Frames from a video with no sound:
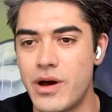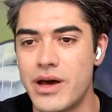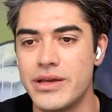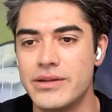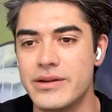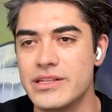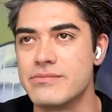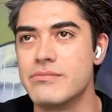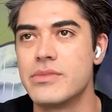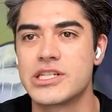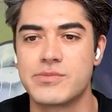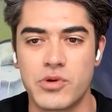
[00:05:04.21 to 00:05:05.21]
wide, and it's
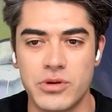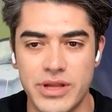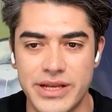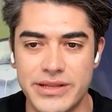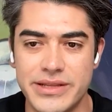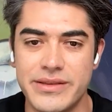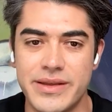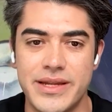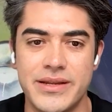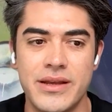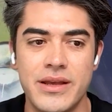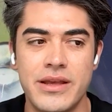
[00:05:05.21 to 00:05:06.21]
much more likely that